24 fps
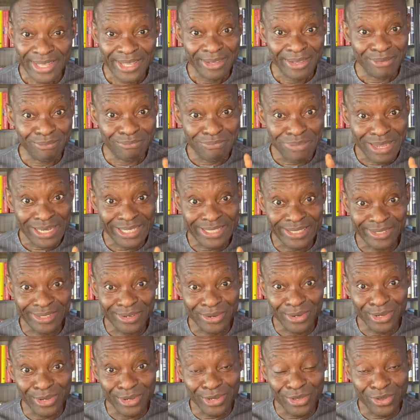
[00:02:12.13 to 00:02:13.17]
but
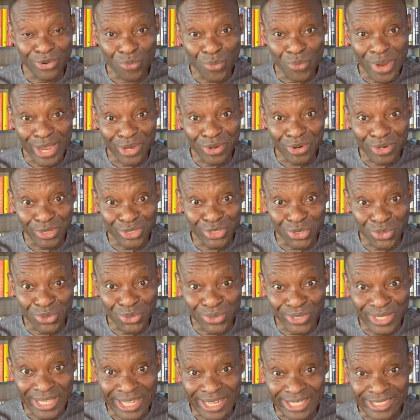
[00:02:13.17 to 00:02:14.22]
we are not
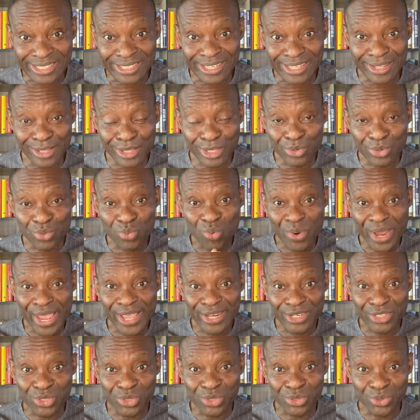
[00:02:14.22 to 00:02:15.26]
told that the way
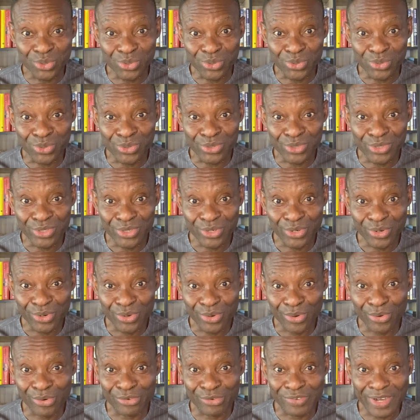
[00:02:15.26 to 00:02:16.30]
to
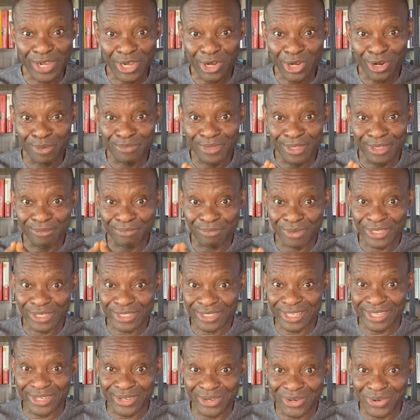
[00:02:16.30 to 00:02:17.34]
overcome the
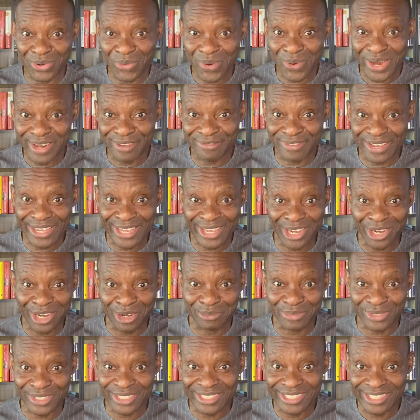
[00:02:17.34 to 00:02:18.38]
beast whenever he
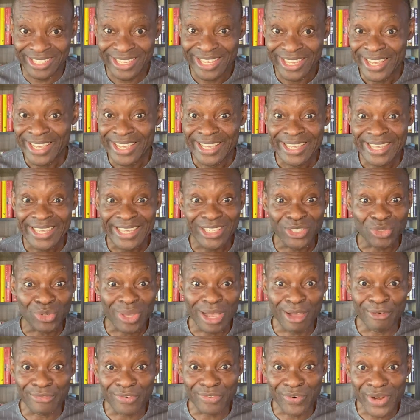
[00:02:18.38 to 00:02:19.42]
comes is to
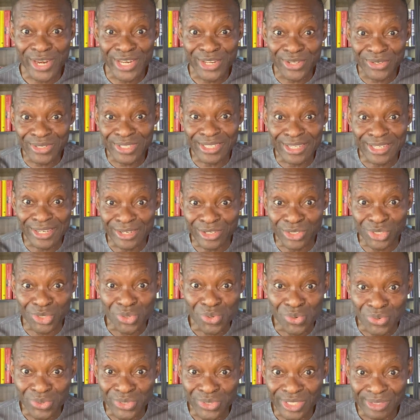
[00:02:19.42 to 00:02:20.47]
avoid using the
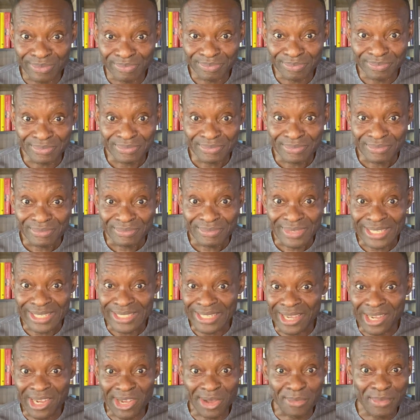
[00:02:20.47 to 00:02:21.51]
tools that
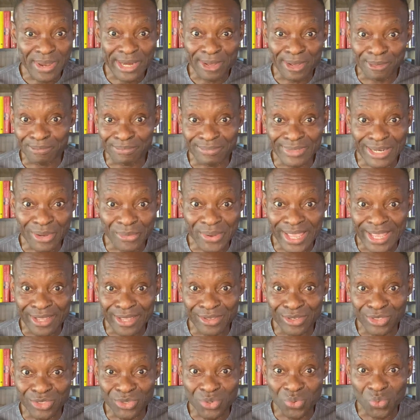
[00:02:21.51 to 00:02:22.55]
are coming up that we can
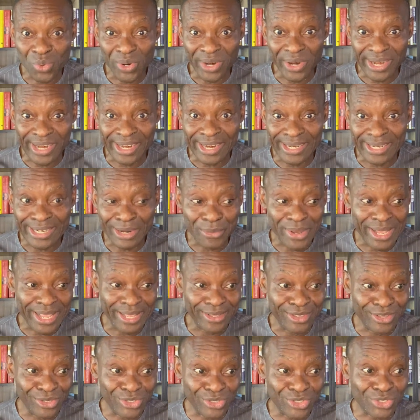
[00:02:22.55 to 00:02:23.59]
use to work and that we
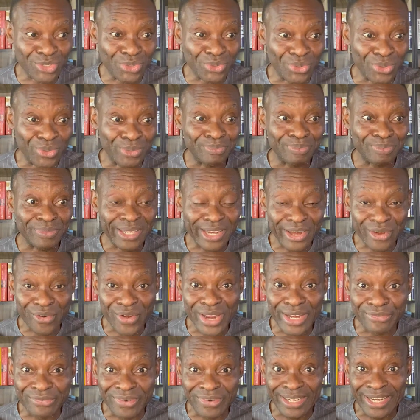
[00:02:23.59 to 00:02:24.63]
can use to
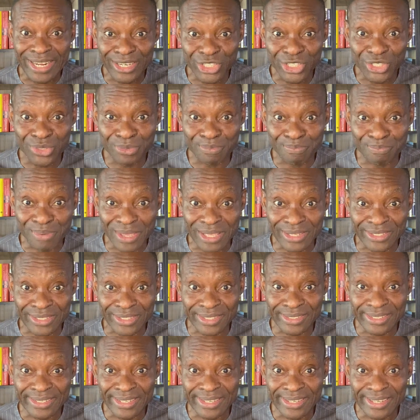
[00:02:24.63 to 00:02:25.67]
create financial
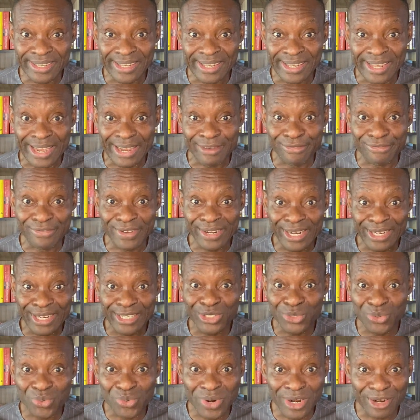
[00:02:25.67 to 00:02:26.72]
peace and
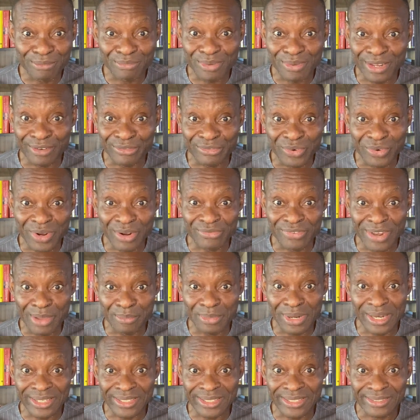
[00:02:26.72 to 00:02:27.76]
financial well-being for our
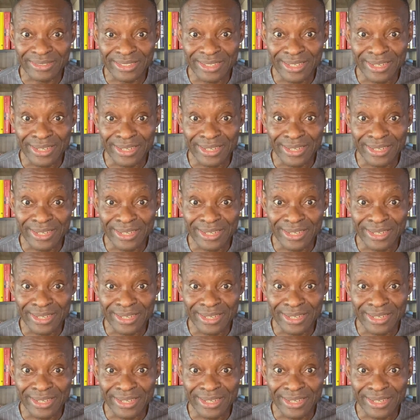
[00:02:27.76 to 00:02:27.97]
families.